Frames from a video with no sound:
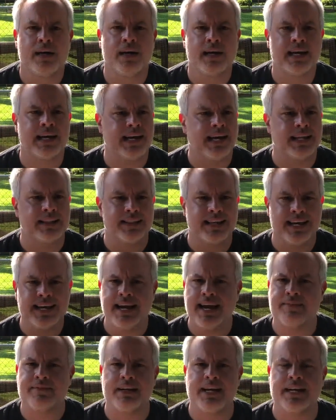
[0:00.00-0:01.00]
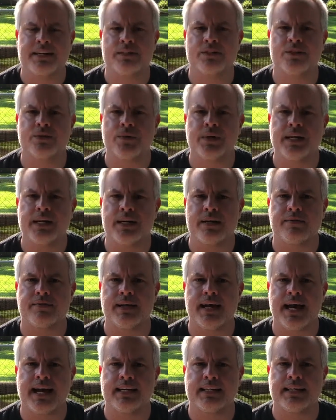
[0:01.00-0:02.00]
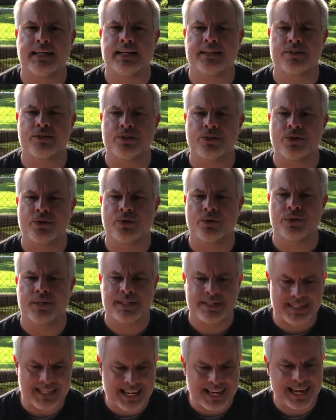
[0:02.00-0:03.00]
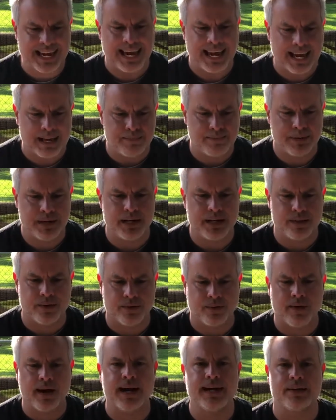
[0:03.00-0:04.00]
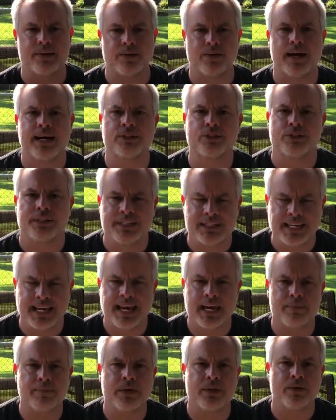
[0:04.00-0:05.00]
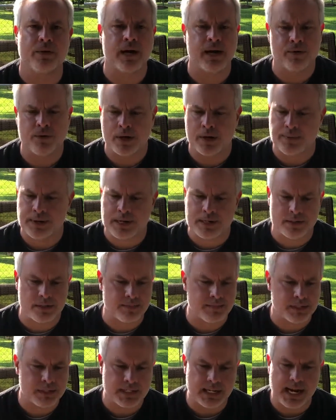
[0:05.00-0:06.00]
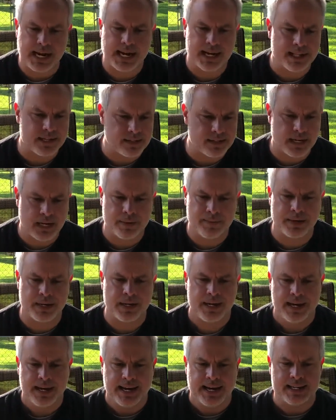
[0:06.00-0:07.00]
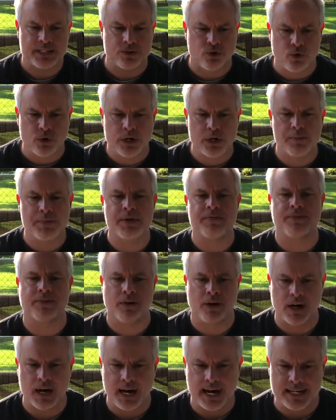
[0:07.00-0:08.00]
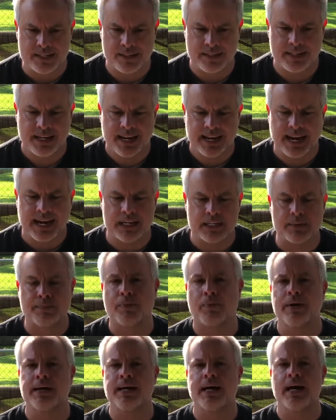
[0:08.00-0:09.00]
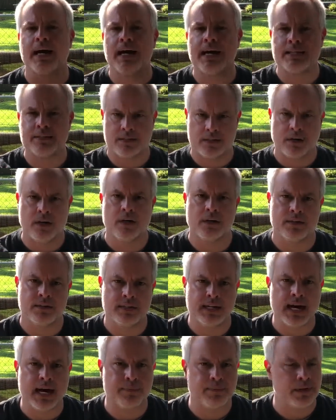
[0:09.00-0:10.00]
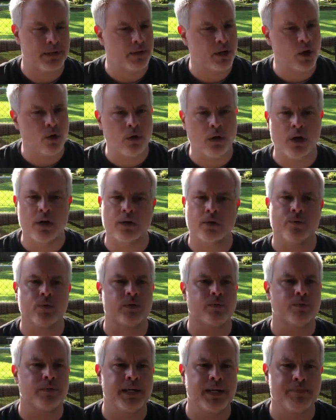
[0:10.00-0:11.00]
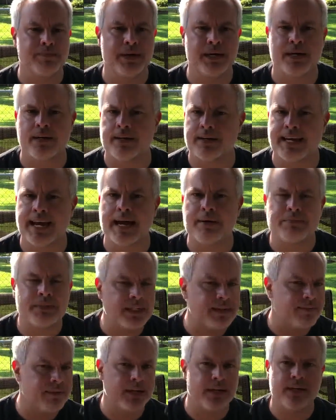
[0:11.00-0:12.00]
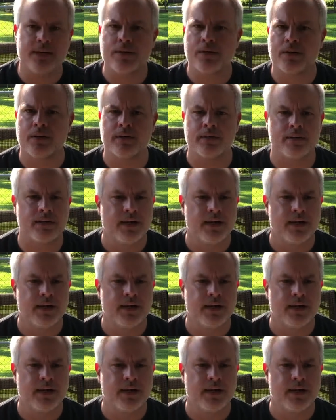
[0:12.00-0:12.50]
and they haven't had to do any of that. And so this can't be the right direction. This can't be the right way, because the Messiah that's coming is going to be for us and to bring us on top. And no longer will we be in captivity or